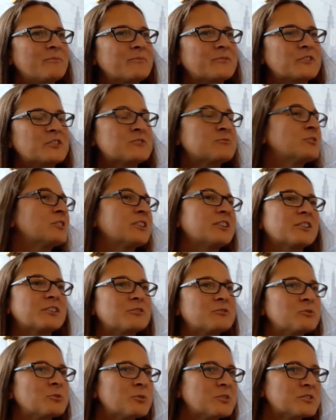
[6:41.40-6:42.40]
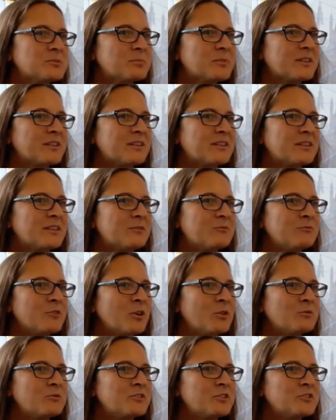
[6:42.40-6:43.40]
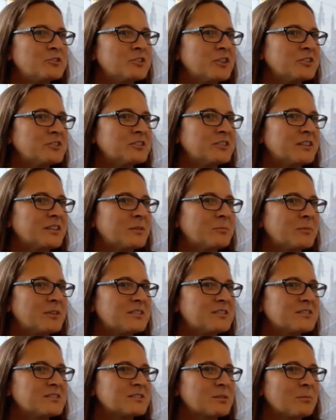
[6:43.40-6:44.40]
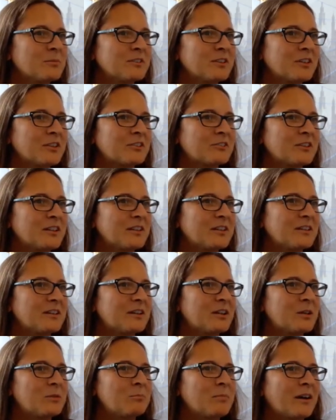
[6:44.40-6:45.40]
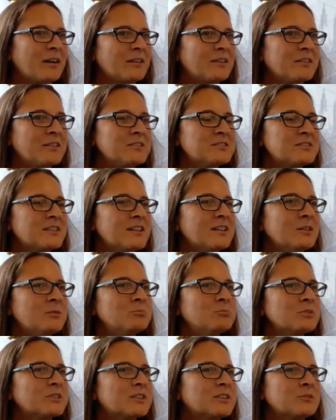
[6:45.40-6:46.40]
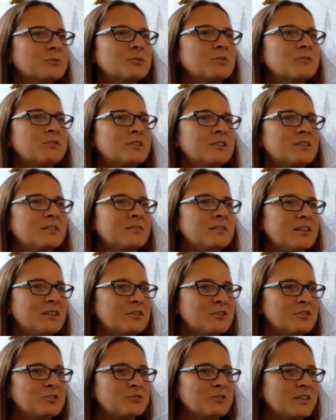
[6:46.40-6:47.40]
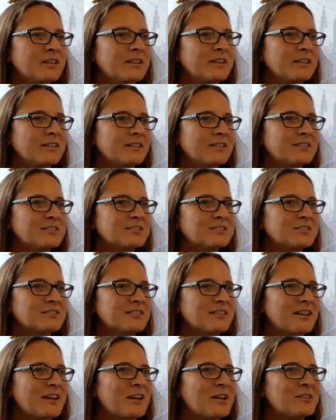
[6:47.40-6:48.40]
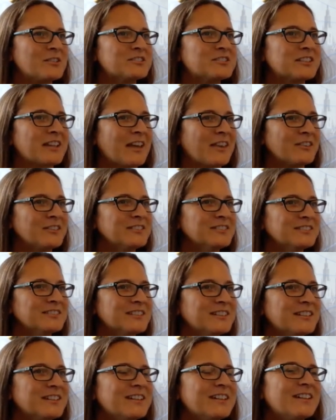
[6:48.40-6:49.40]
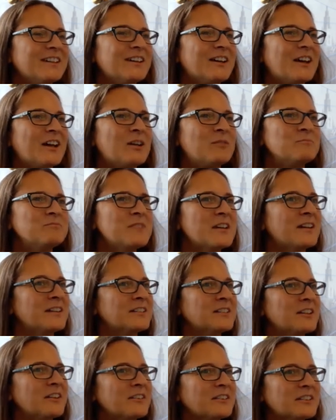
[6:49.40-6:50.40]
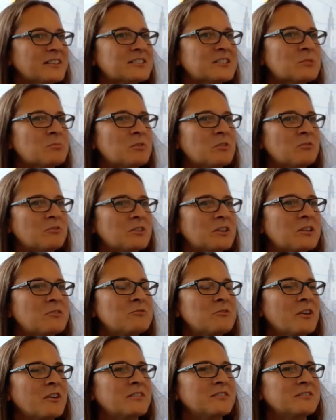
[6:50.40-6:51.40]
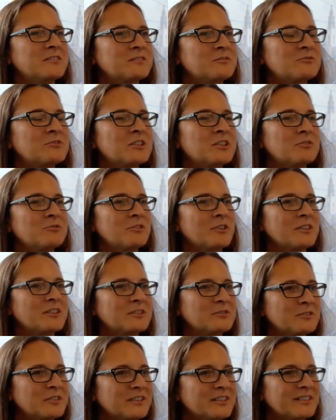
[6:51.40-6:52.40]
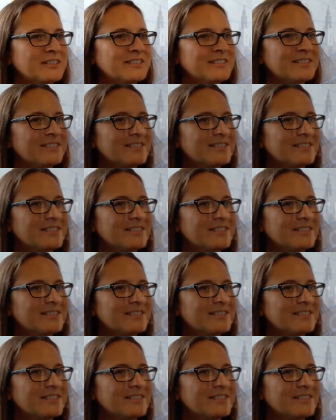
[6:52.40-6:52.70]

Just really looking forward to being involved in judging and meeting some of the other great panelists there, bringing all of the industry leaders together. I think it's gonna be a really fun evening.